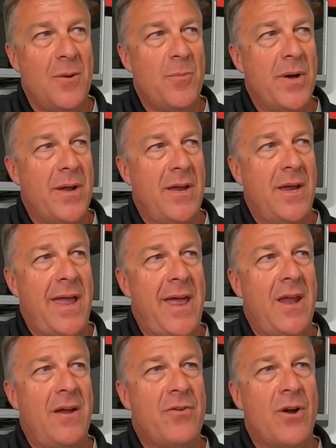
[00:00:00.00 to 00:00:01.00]
But you
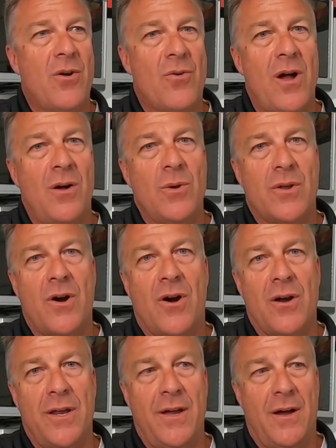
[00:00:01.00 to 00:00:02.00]
can't ever go wrong with
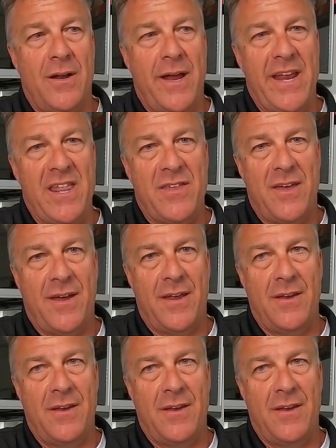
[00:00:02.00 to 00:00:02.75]
carne on anything.